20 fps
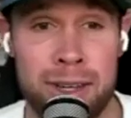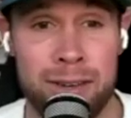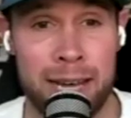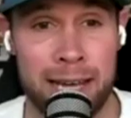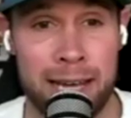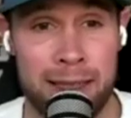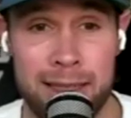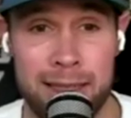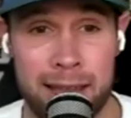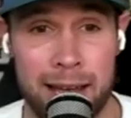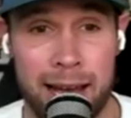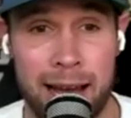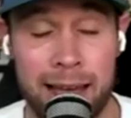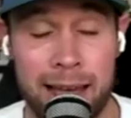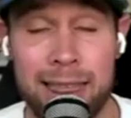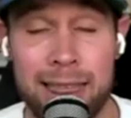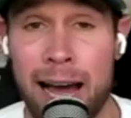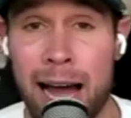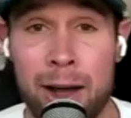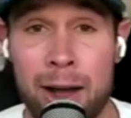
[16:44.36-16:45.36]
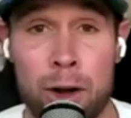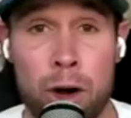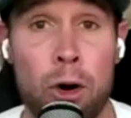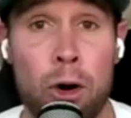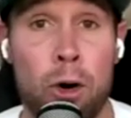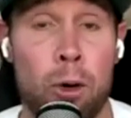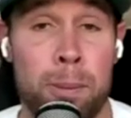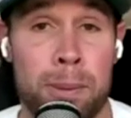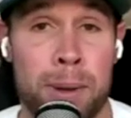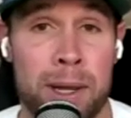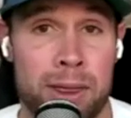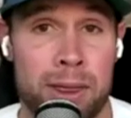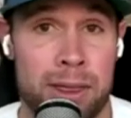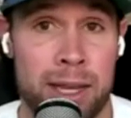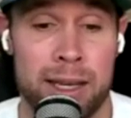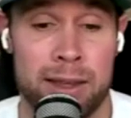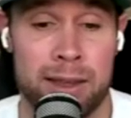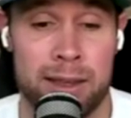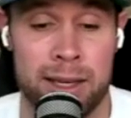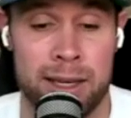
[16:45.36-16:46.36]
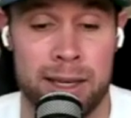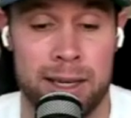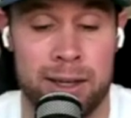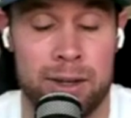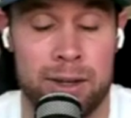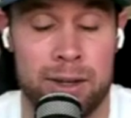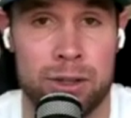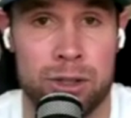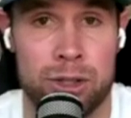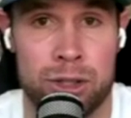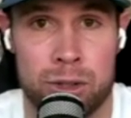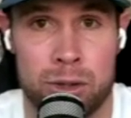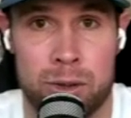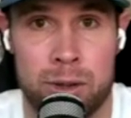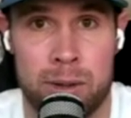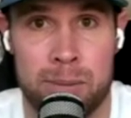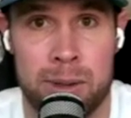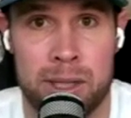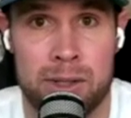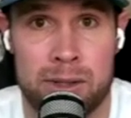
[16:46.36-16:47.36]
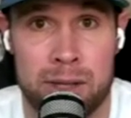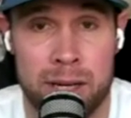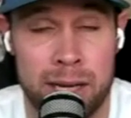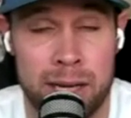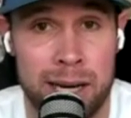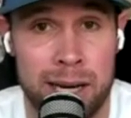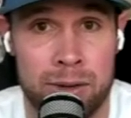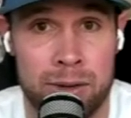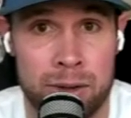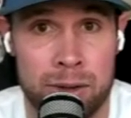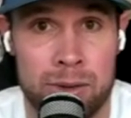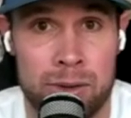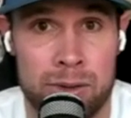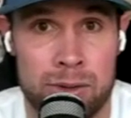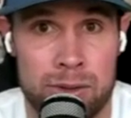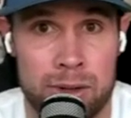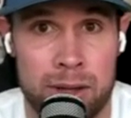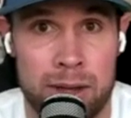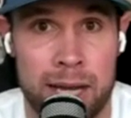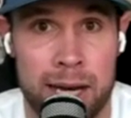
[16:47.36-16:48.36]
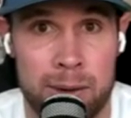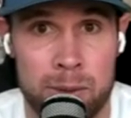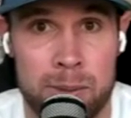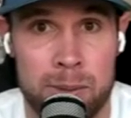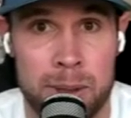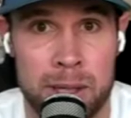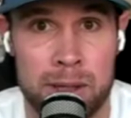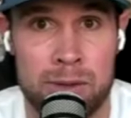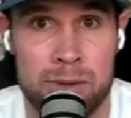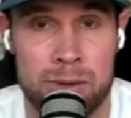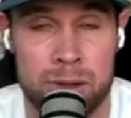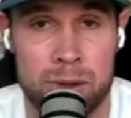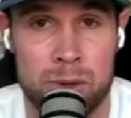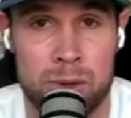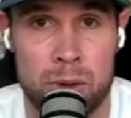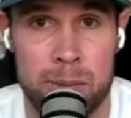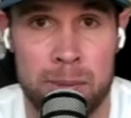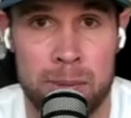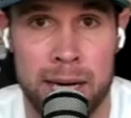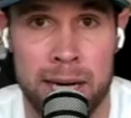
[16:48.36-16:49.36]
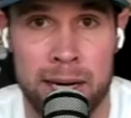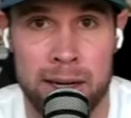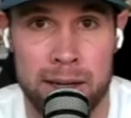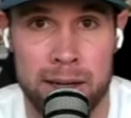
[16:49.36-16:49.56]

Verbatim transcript: like I, th- I hope and think that he could show up at St. Andrews and that would be his first one back.